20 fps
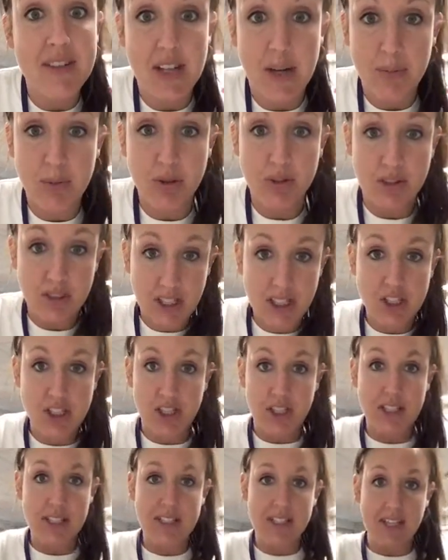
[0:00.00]
double
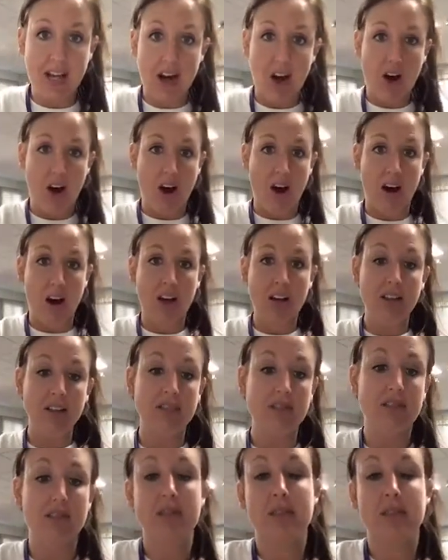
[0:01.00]
digits are